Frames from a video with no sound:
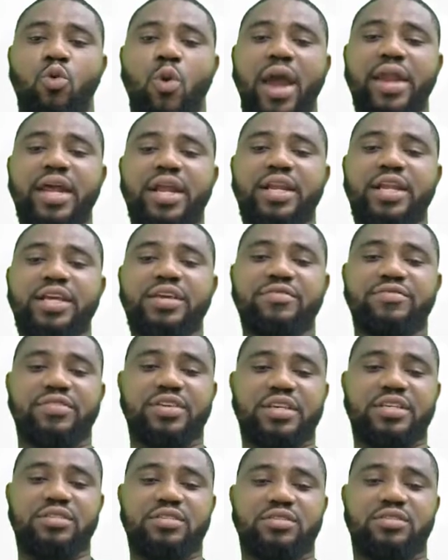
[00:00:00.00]
when a
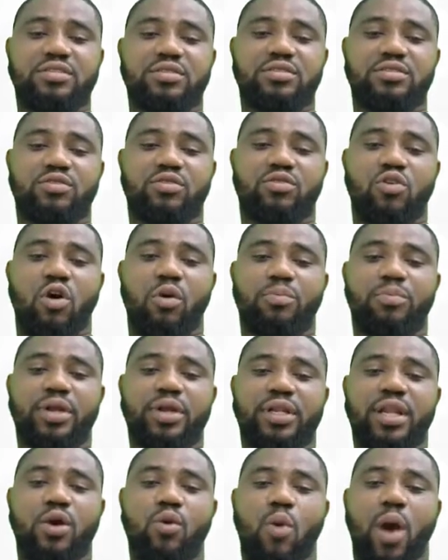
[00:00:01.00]
leaf is
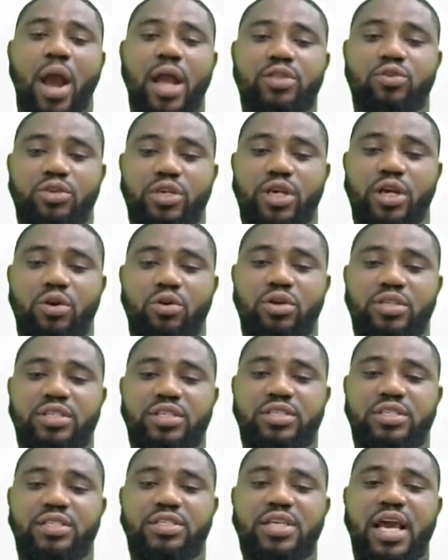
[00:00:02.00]
completely white or yellow, it
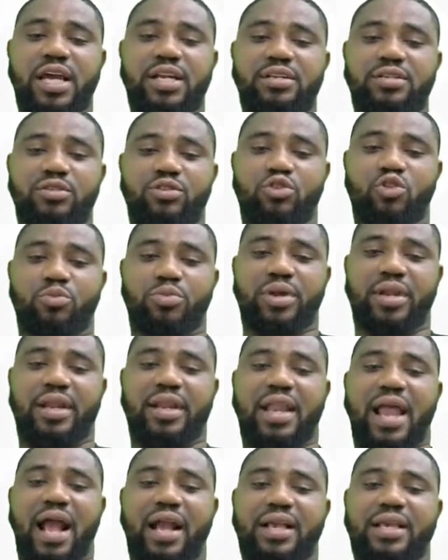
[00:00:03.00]
is said to be
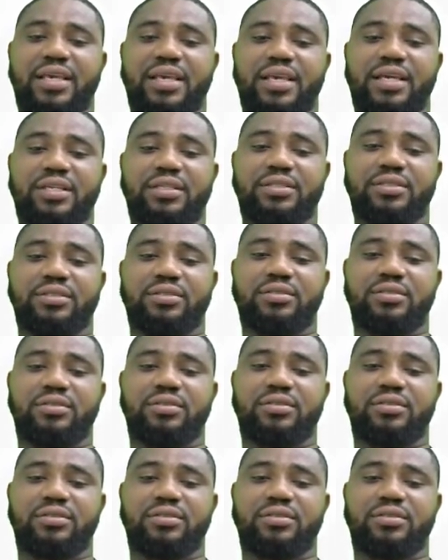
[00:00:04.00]
lacking